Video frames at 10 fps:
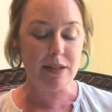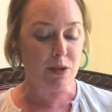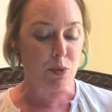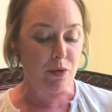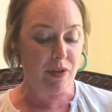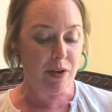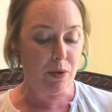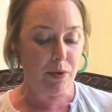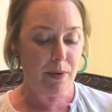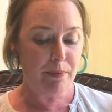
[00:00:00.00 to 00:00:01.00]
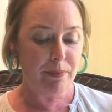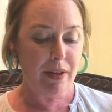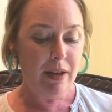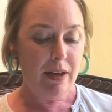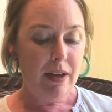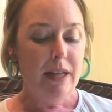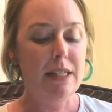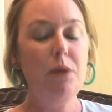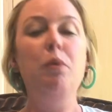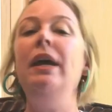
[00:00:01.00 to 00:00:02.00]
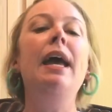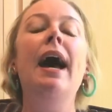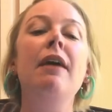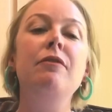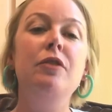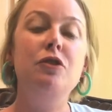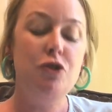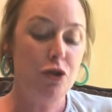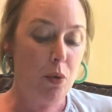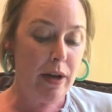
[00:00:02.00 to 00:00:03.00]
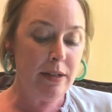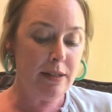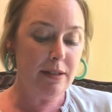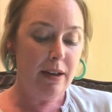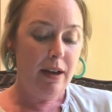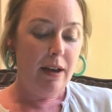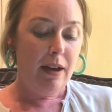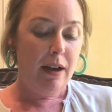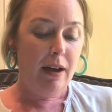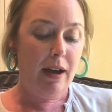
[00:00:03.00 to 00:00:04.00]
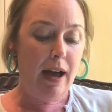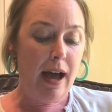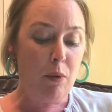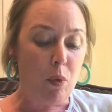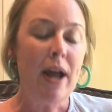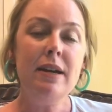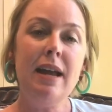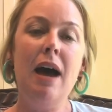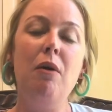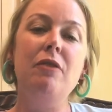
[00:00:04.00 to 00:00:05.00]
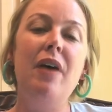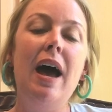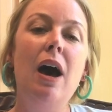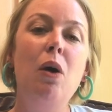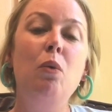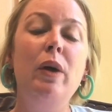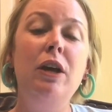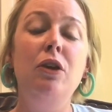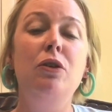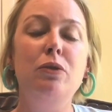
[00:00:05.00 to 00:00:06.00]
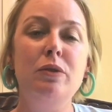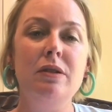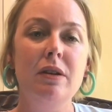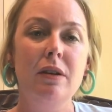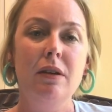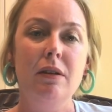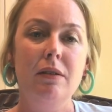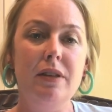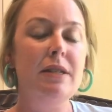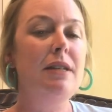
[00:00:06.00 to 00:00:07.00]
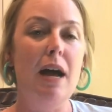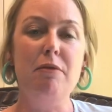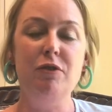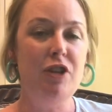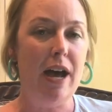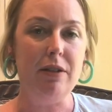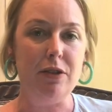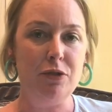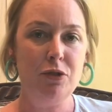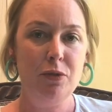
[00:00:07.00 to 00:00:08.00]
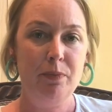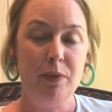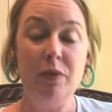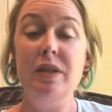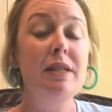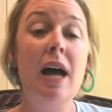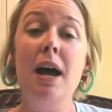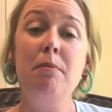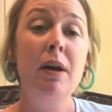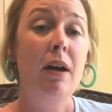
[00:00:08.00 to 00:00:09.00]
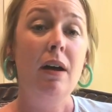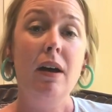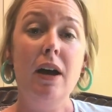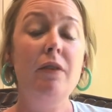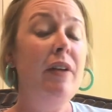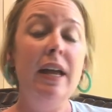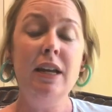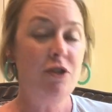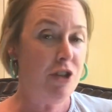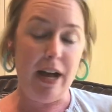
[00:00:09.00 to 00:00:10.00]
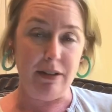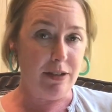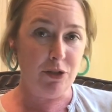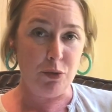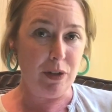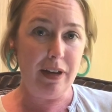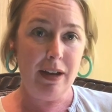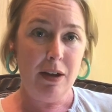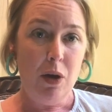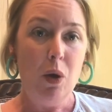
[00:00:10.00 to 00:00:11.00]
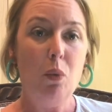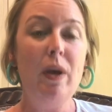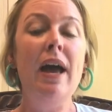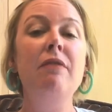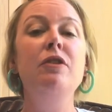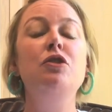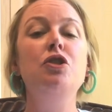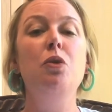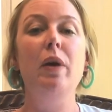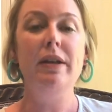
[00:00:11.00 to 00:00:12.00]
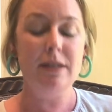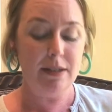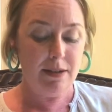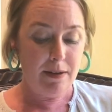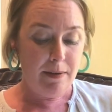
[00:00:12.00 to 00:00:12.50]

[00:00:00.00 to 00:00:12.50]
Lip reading: is revealed. See, we have the choice right now of how we use this time of challenge, and this time of any challenge, really. We have the choice